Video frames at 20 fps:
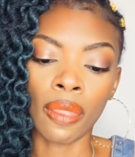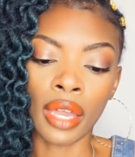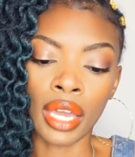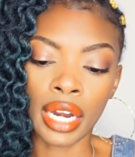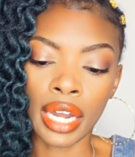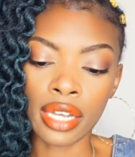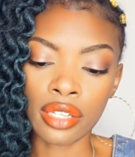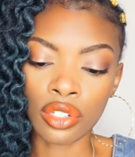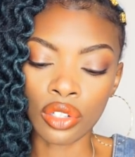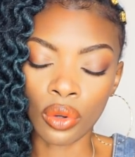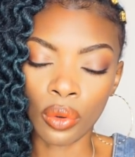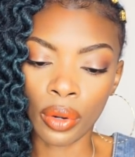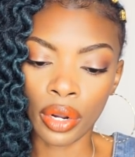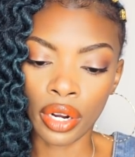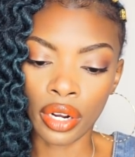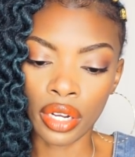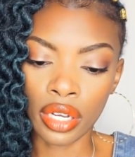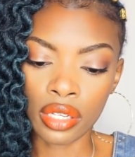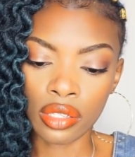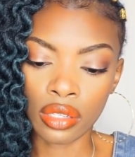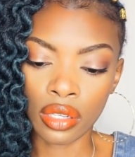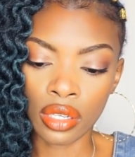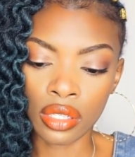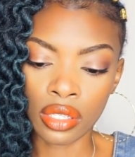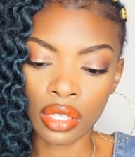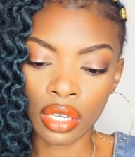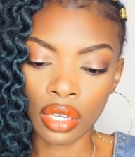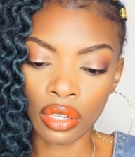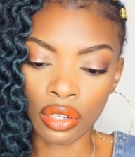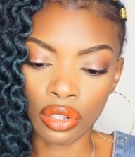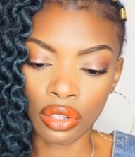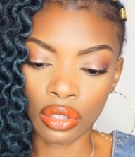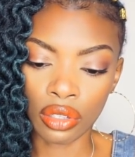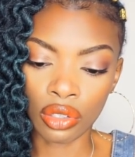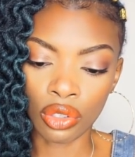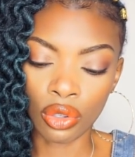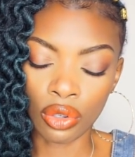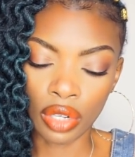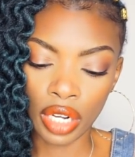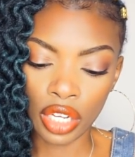And as an Aquarius, it's in
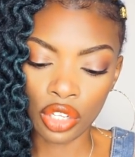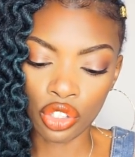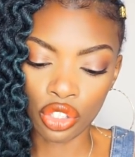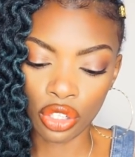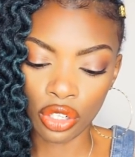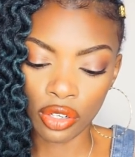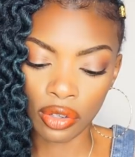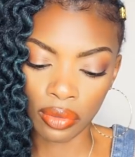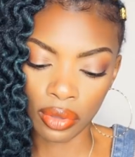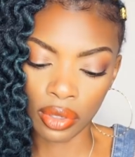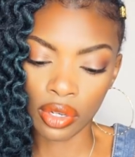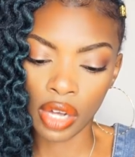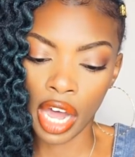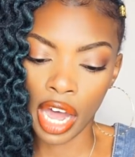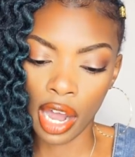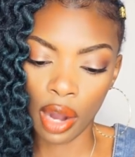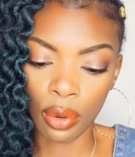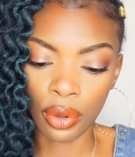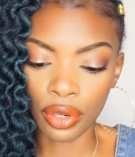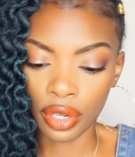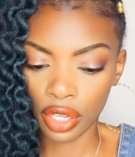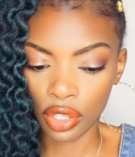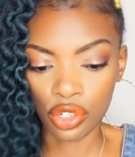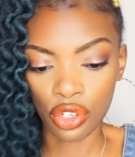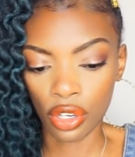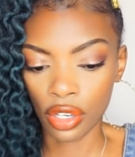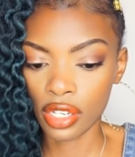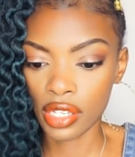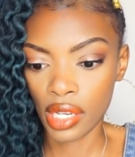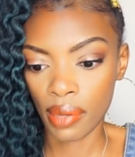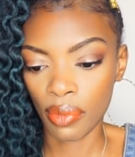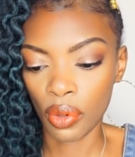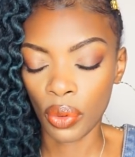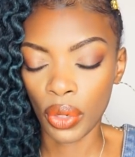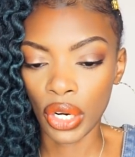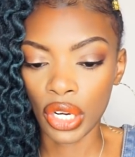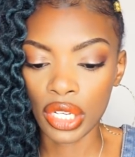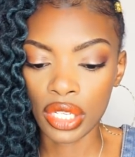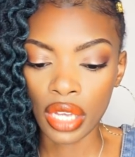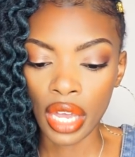your nature, well, our nature, because I'm an
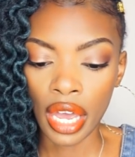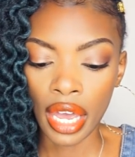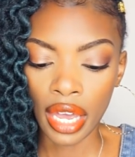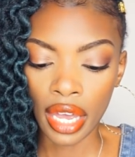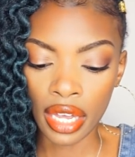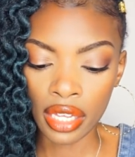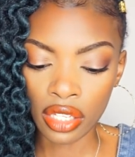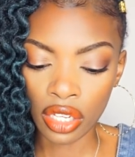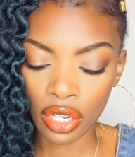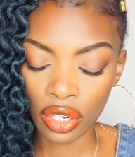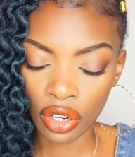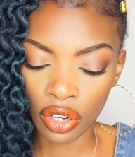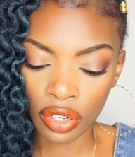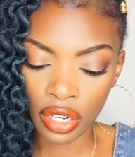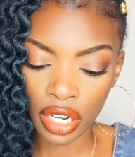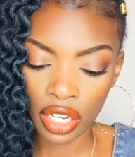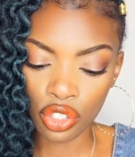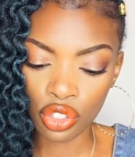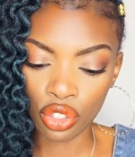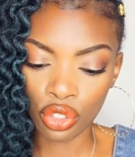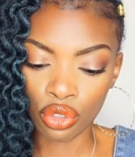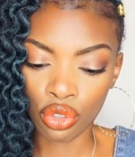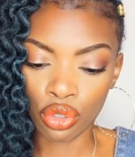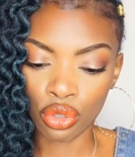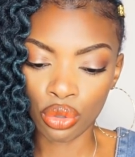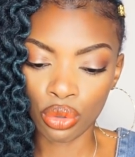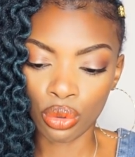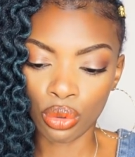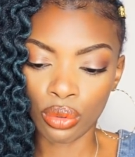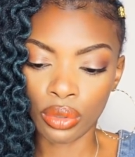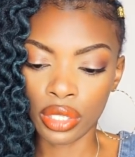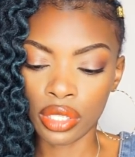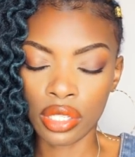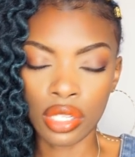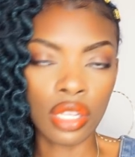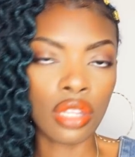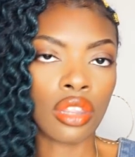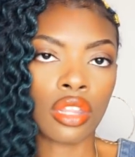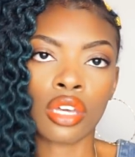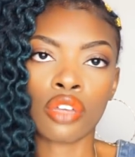Aquarius, it's in our nature to
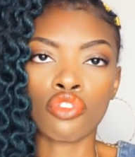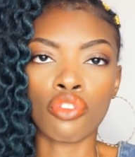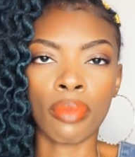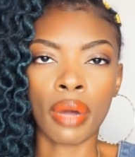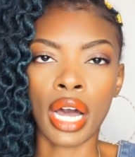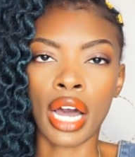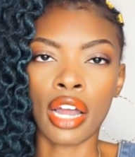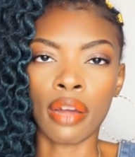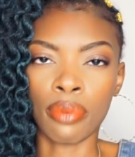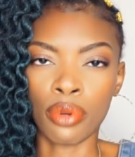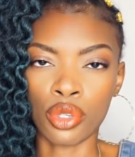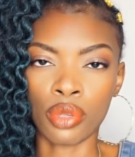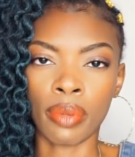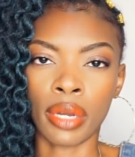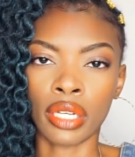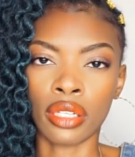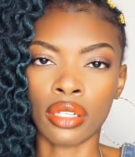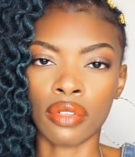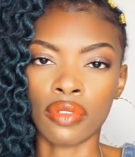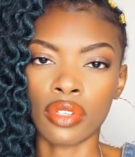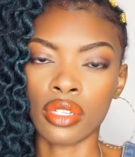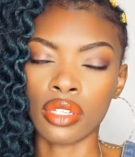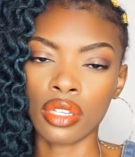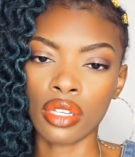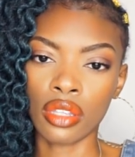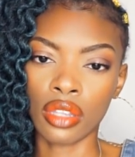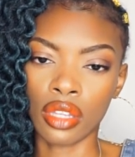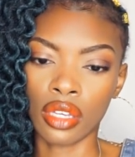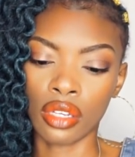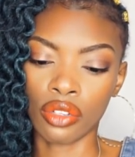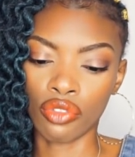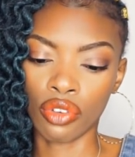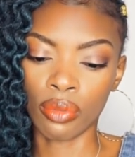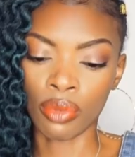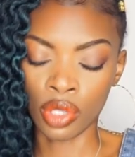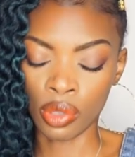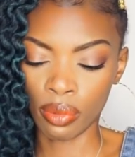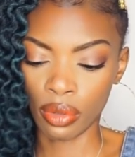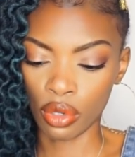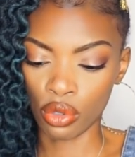see things from a higher perspective, to see things
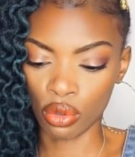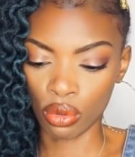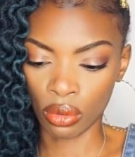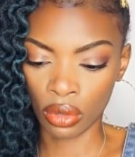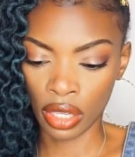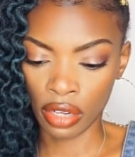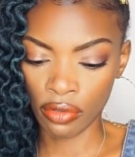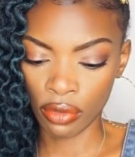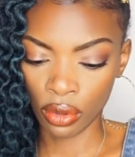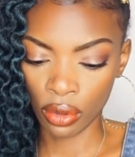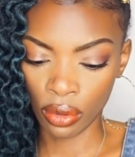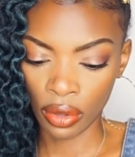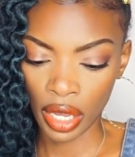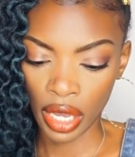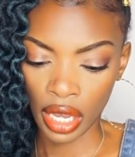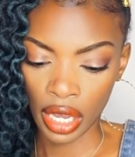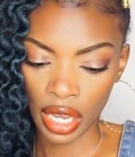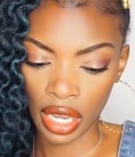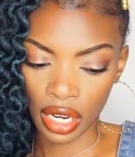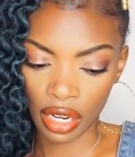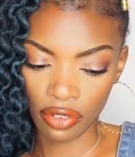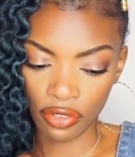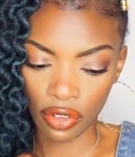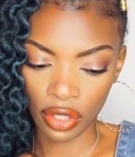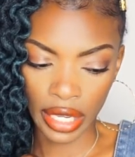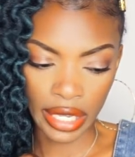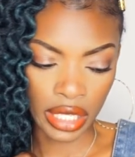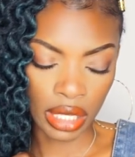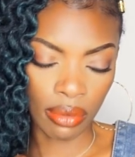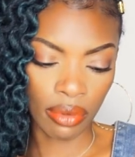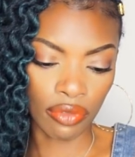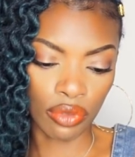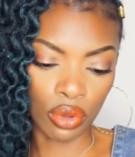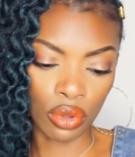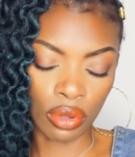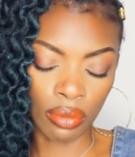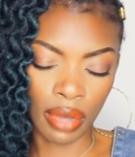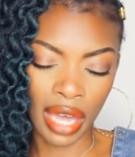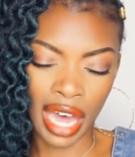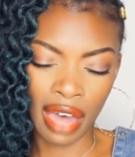from a spiritual level. And I feel like some of you
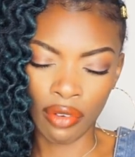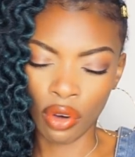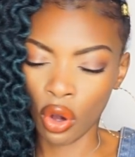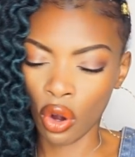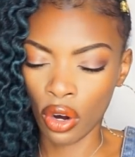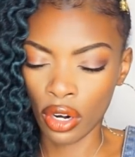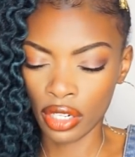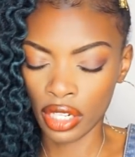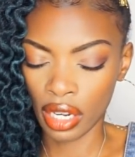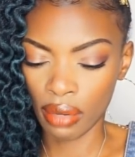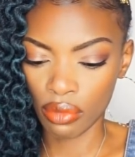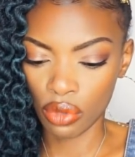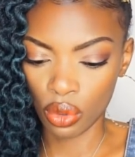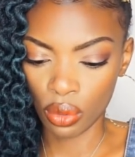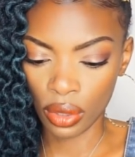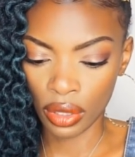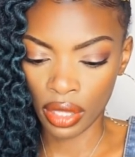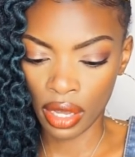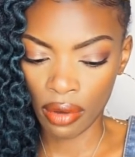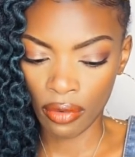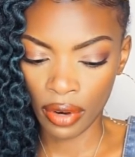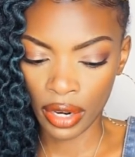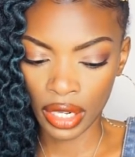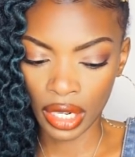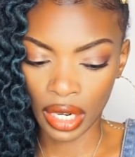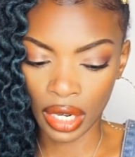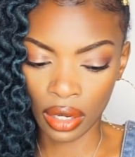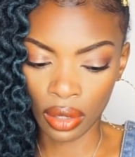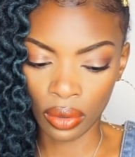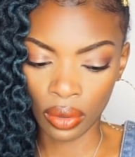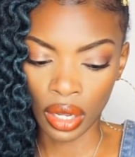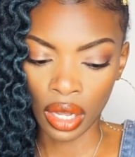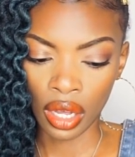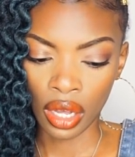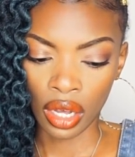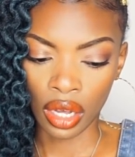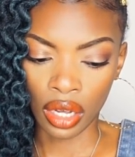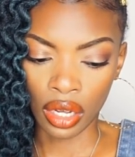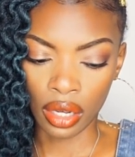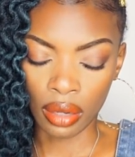could have a hard time doing that right now,
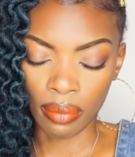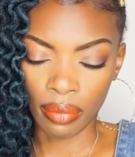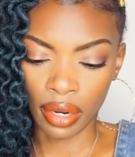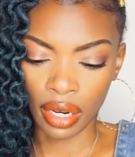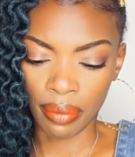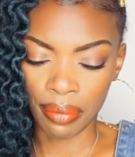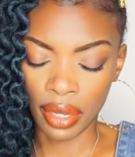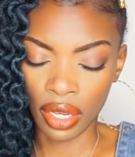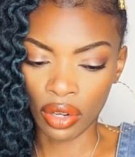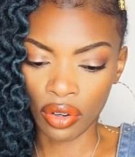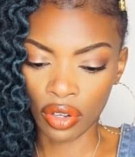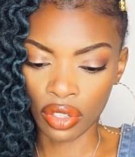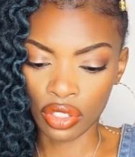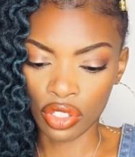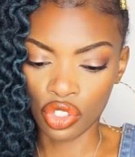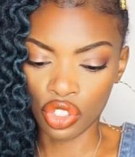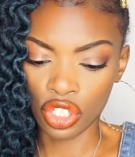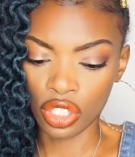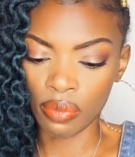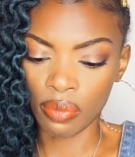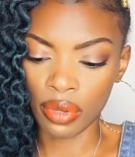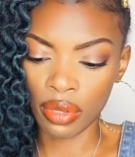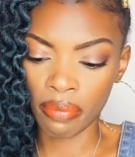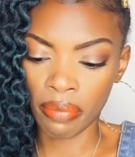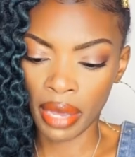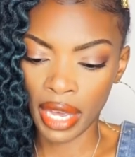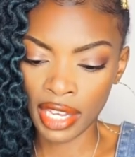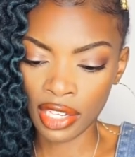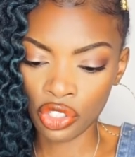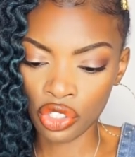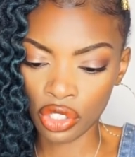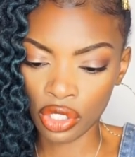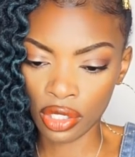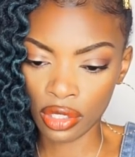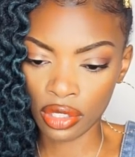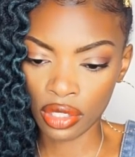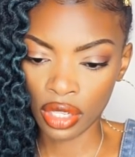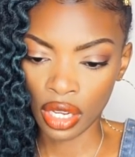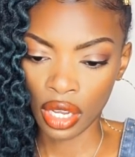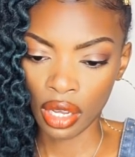but I'm hearing to just be
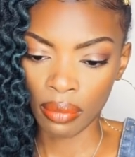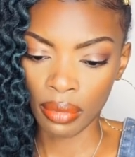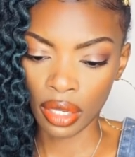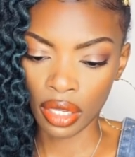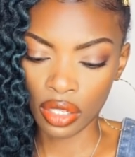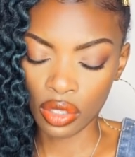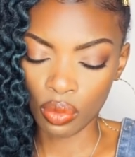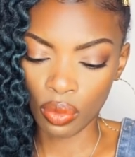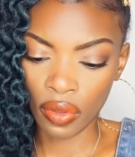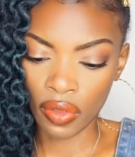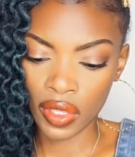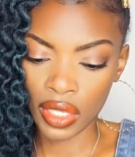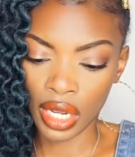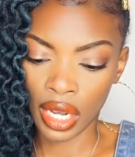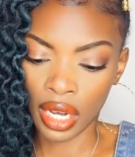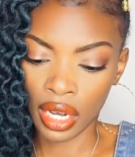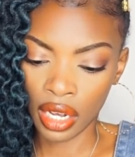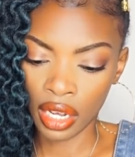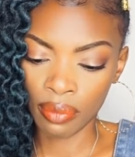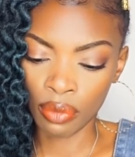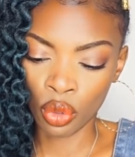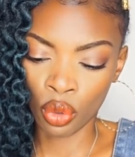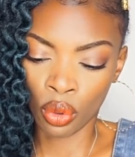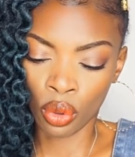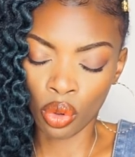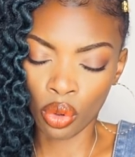patient, because with time